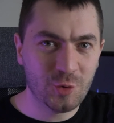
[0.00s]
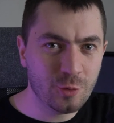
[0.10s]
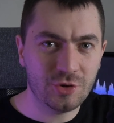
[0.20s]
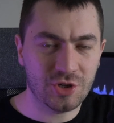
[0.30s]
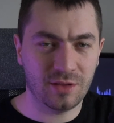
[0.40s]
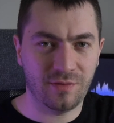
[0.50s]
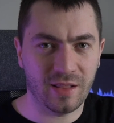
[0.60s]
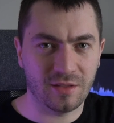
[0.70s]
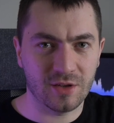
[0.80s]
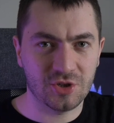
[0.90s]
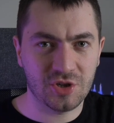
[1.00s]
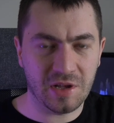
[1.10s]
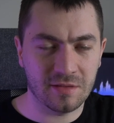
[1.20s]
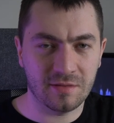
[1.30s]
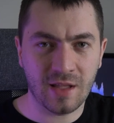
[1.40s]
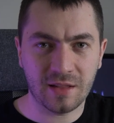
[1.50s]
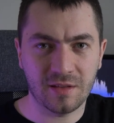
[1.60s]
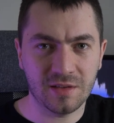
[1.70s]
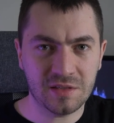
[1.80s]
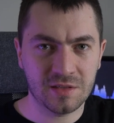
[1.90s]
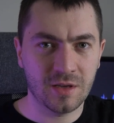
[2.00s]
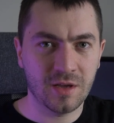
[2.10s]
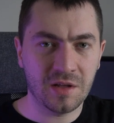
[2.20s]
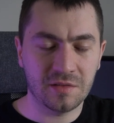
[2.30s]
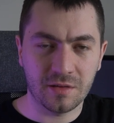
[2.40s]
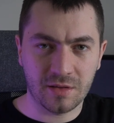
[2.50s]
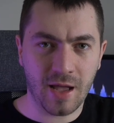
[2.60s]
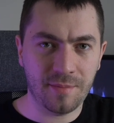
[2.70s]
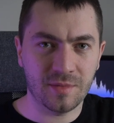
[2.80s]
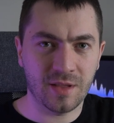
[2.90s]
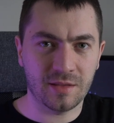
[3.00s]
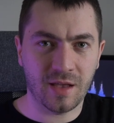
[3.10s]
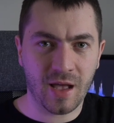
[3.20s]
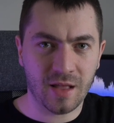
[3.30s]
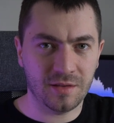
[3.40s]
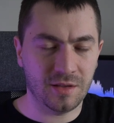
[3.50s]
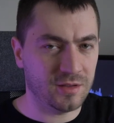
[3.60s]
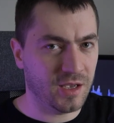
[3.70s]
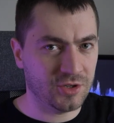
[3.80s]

huge advantage, and that is the time that they had in the